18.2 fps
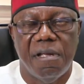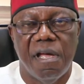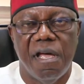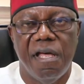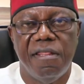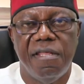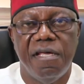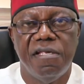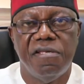
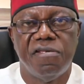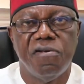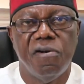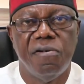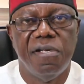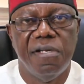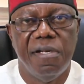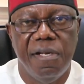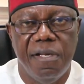And then
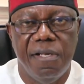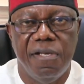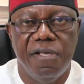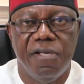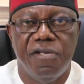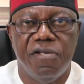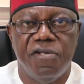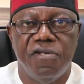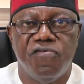suddenly,
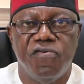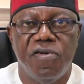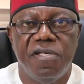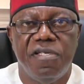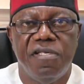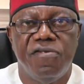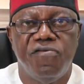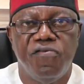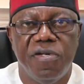in
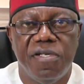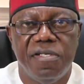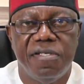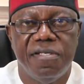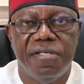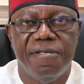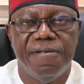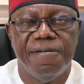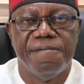
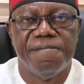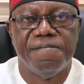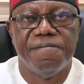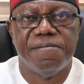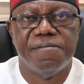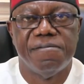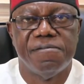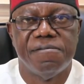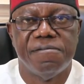2020,
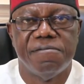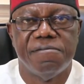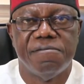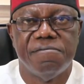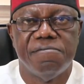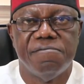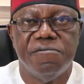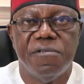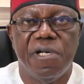
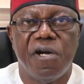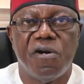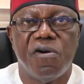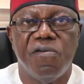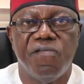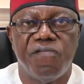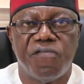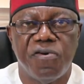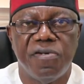we were
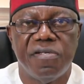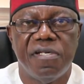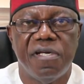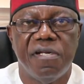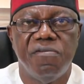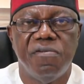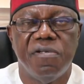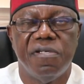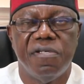
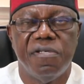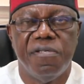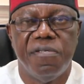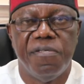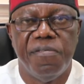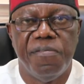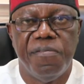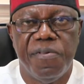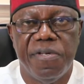confronted with
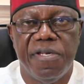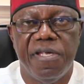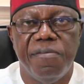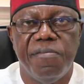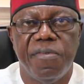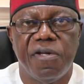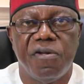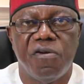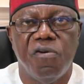the
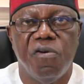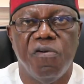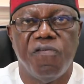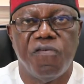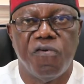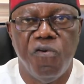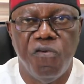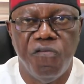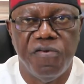epidemic of
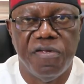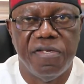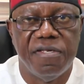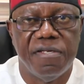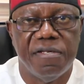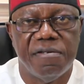COVID,